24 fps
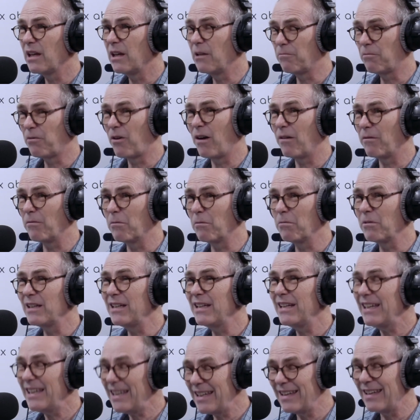it
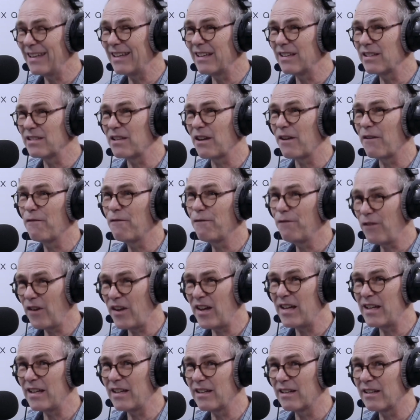probably is
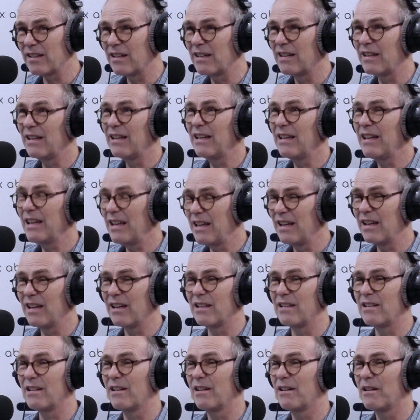fake,
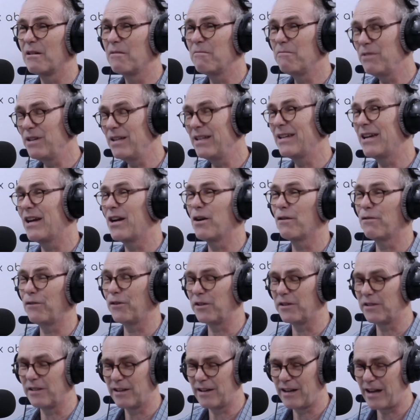and be
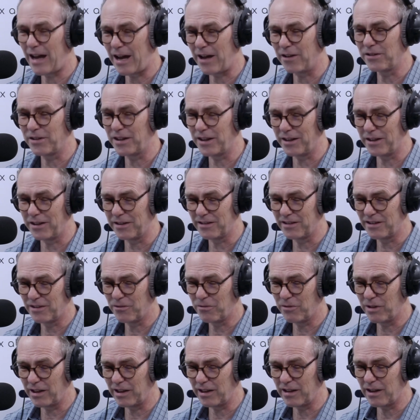careful out there
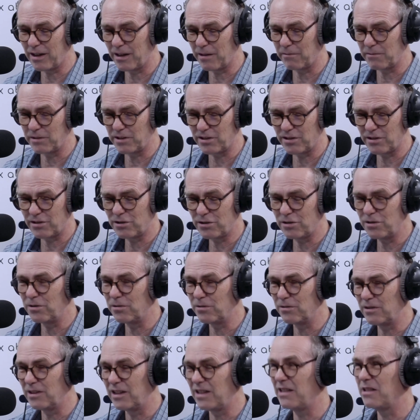when it comes
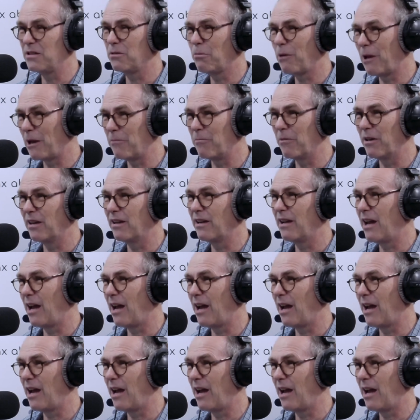to these payment